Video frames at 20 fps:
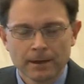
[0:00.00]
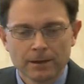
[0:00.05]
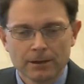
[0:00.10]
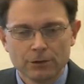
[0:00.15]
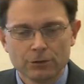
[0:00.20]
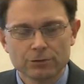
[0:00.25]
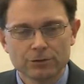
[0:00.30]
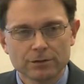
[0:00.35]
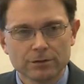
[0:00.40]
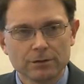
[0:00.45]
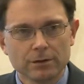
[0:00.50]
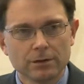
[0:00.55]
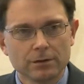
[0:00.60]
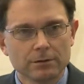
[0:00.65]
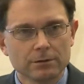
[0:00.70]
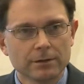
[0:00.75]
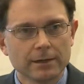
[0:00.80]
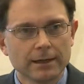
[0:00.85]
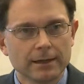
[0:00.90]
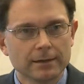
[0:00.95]
you should
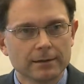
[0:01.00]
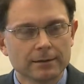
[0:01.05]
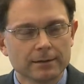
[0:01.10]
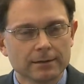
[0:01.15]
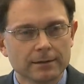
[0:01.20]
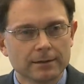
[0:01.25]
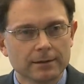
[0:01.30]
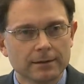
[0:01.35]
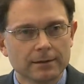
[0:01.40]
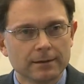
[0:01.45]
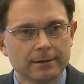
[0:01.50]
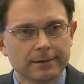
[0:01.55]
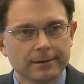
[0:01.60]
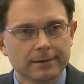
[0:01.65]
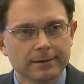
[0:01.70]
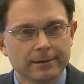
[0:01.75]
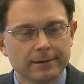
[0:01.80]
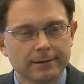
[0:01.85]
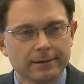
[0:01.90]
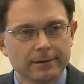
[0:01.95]
know that
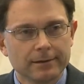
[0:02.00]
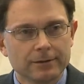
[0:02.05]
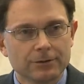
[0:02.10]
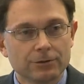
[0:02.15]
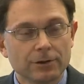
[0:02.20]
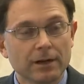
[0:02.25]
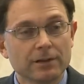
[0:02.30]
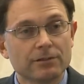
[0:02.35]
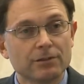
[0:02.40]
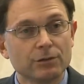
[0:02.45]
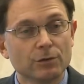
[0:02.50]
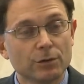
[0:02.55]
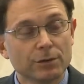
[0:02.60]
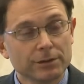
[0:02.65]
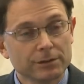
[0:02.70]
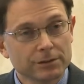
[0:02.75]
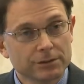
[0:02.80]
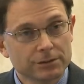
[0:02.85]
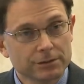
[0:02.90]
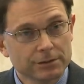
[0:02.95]

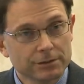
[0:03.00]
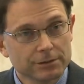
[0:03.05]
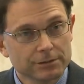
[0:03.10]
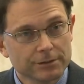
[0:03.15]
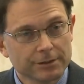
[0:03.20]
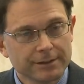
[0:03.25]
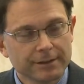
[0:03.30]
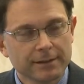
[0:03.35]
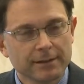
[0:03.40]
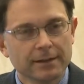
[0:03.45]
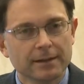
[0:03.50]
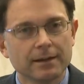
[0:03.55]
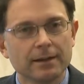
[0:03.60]
transsphenoidal surgery